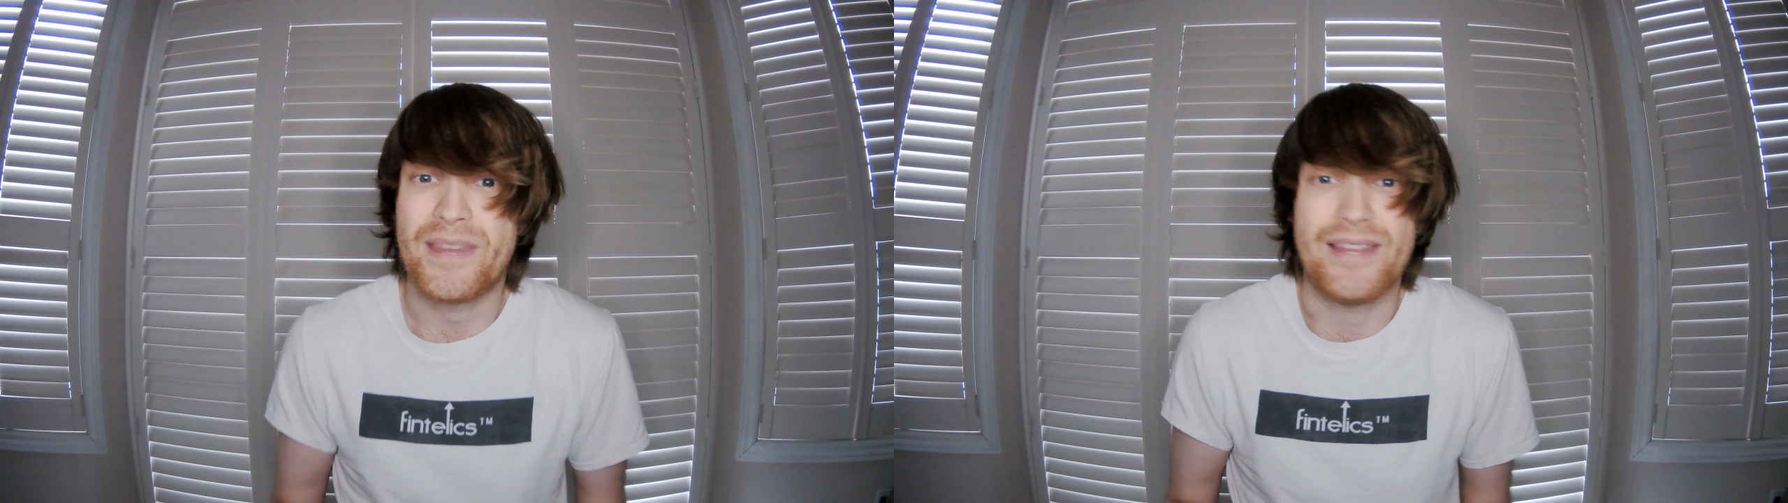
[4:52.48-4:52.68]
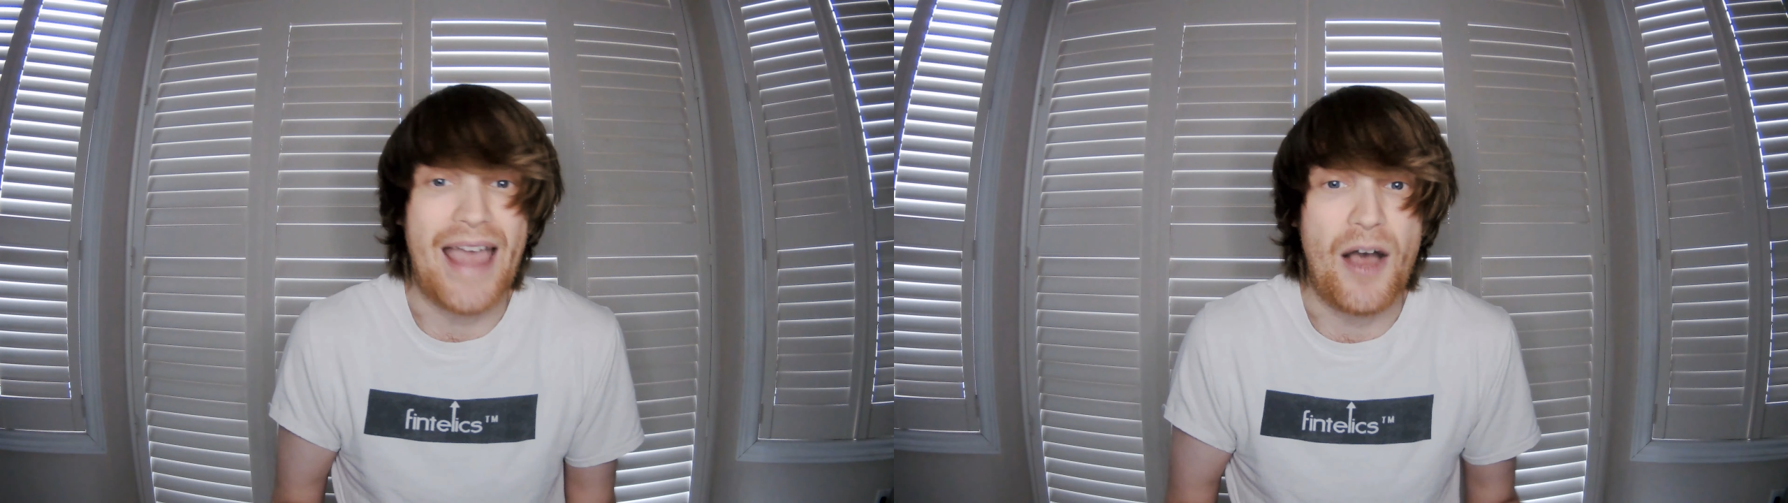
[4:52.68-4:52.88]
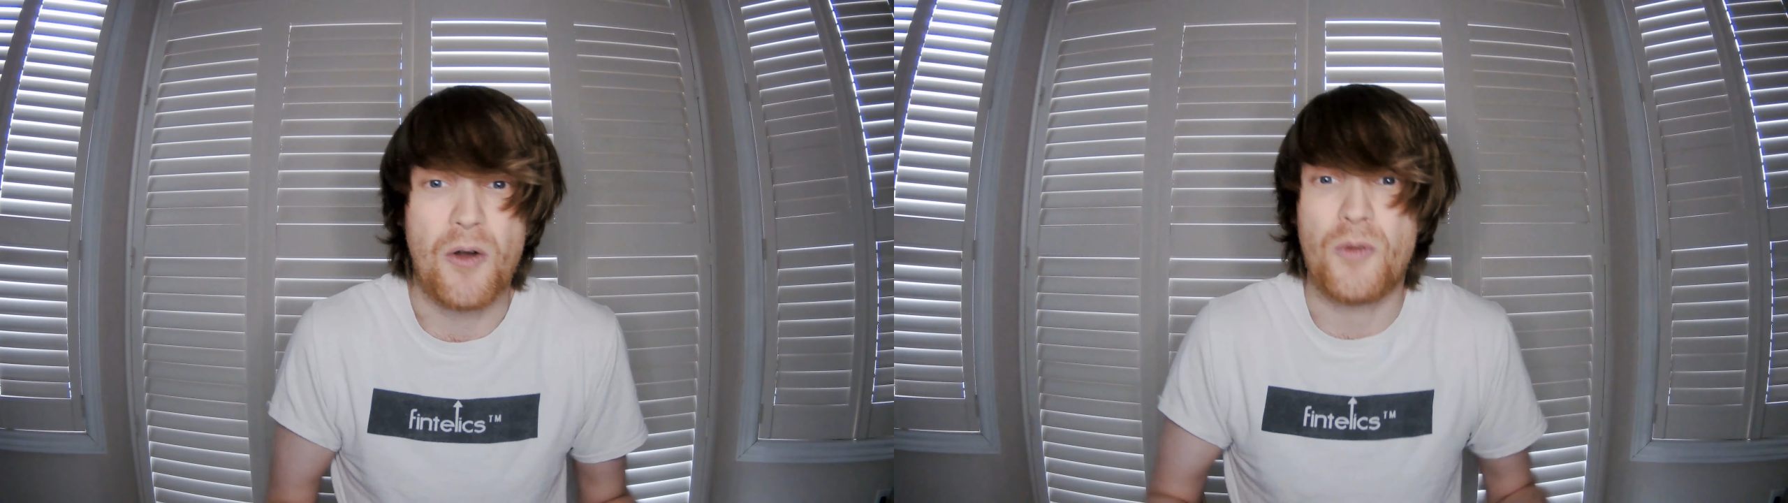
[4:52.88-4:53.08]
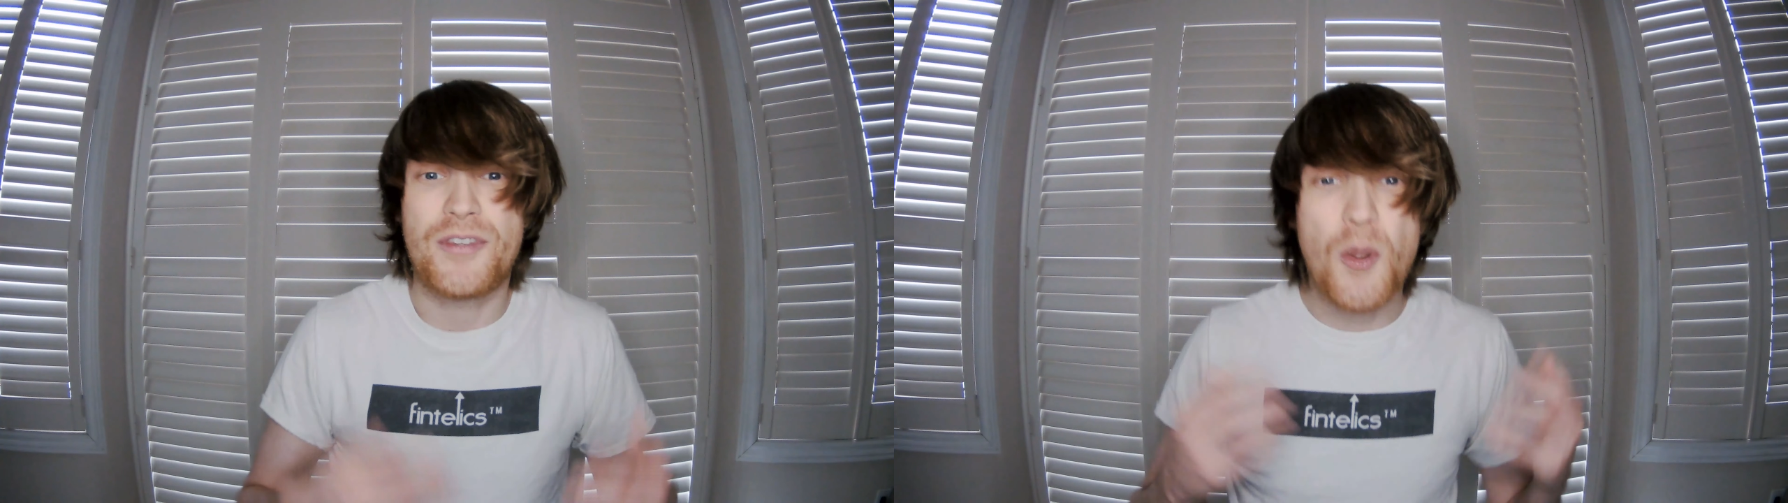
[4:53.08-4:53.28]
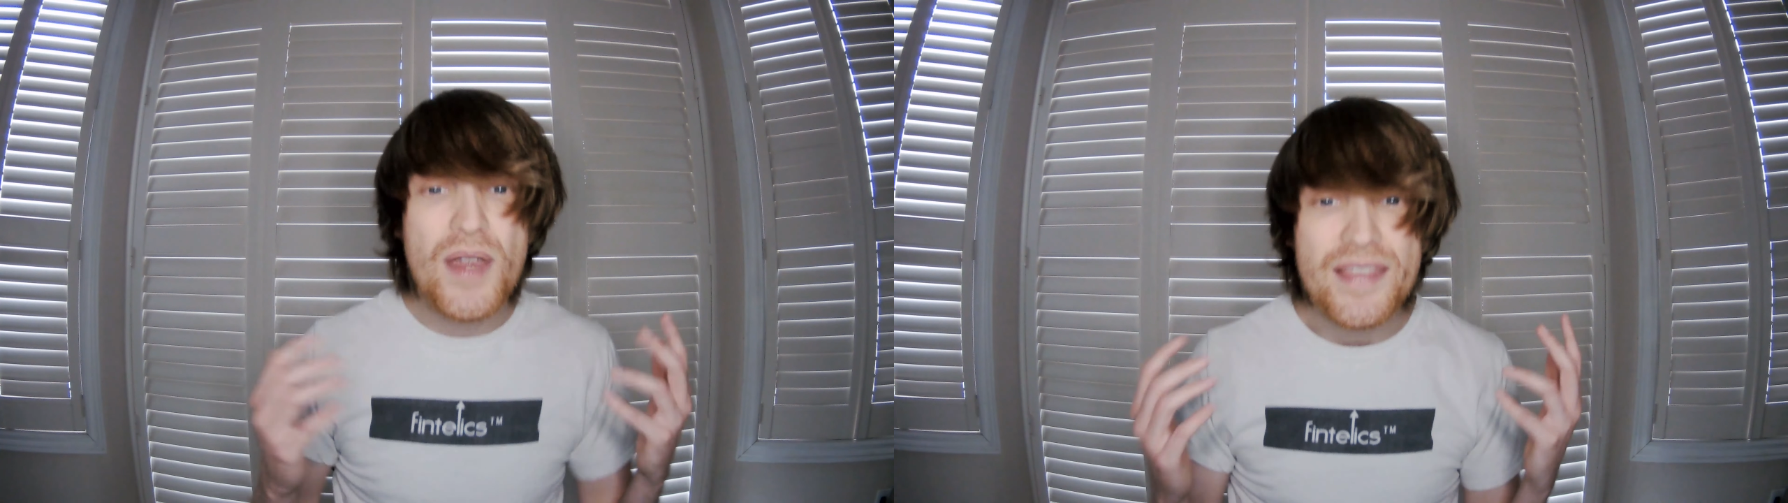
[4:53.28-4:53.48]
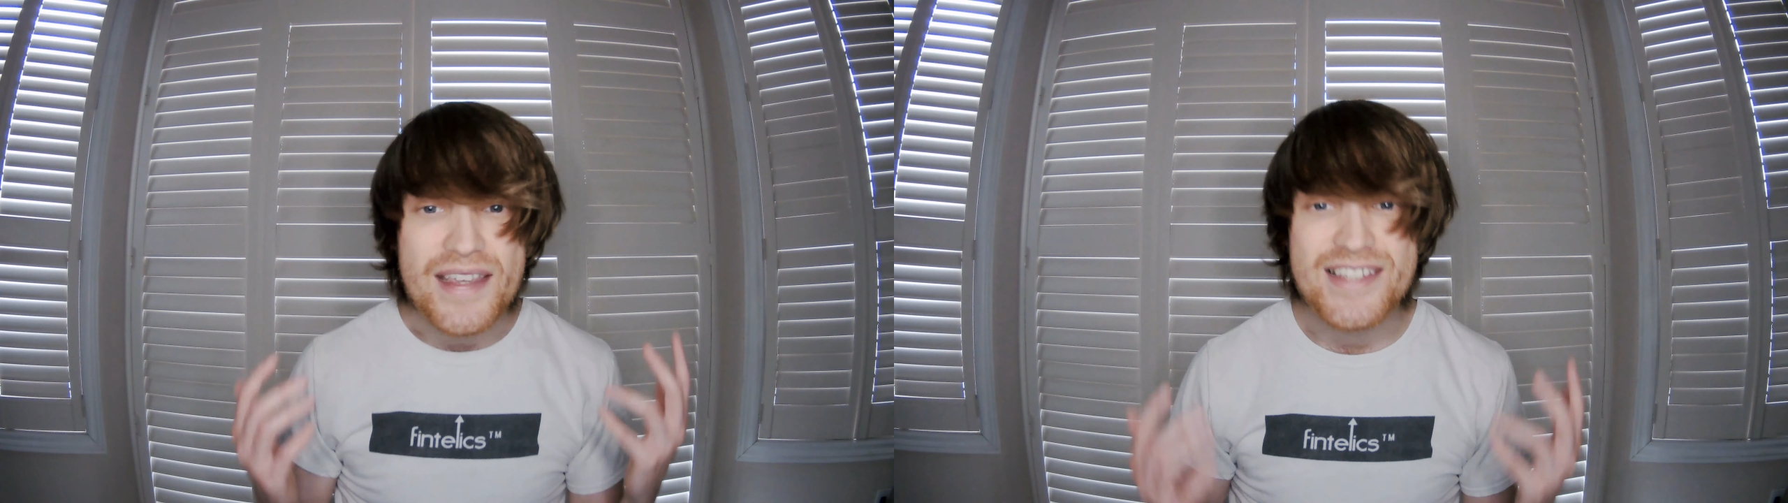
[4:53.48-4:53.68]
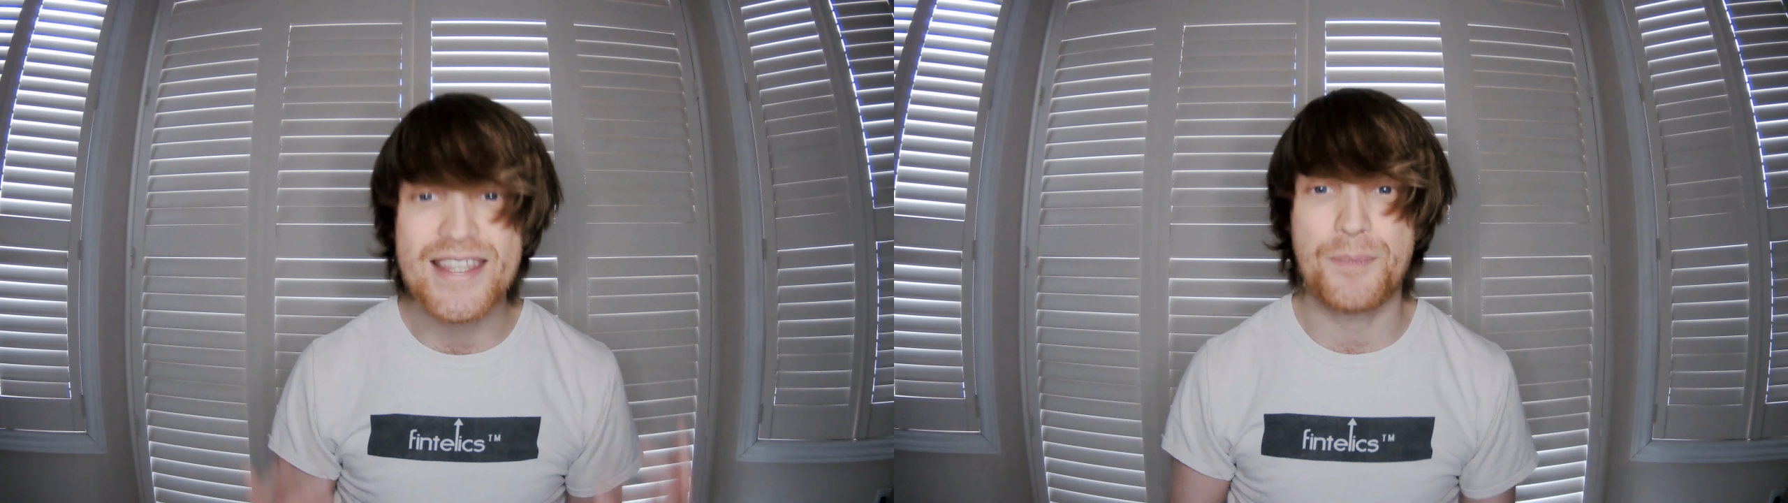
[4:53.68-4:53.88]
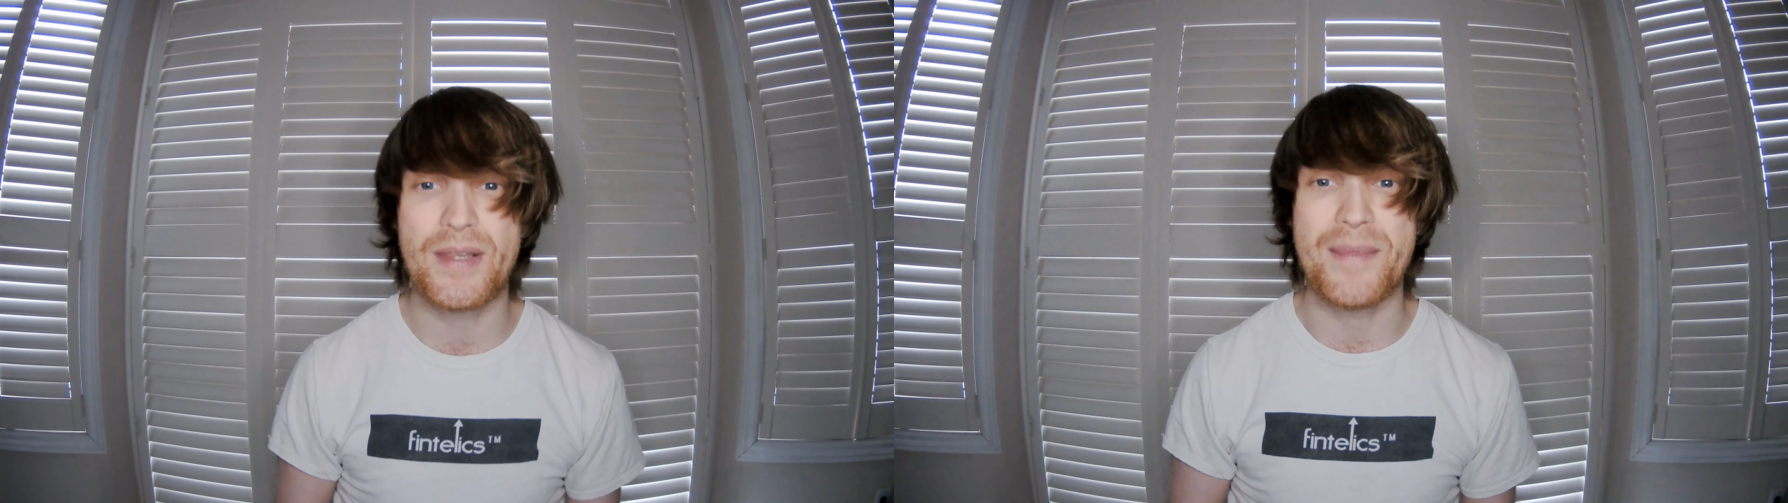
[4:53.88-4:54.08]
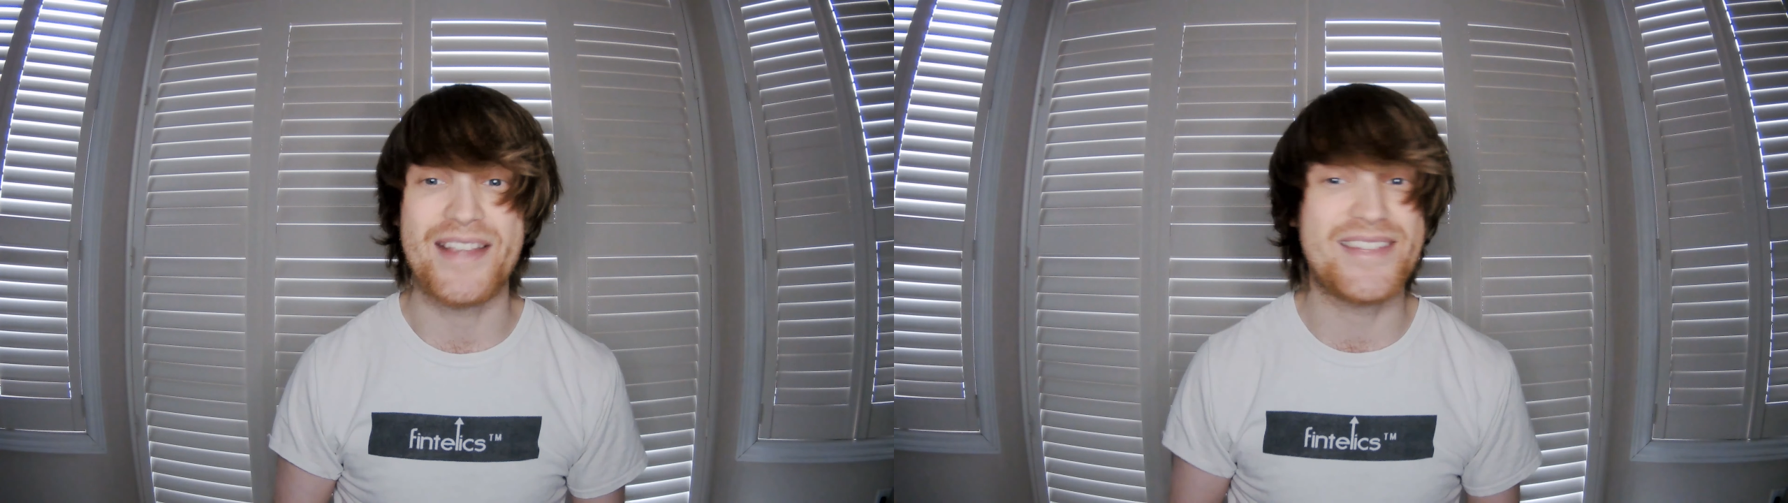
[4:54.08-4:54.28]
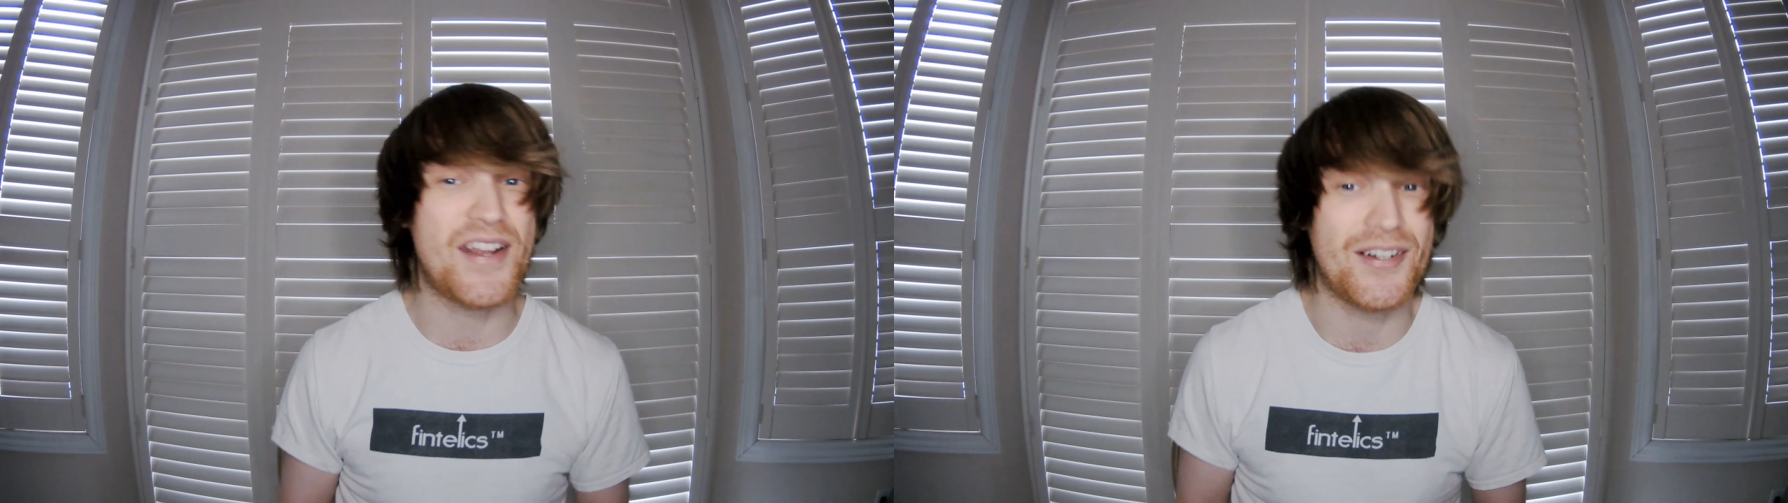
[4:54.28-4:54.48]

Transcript: Now, doing this simply means that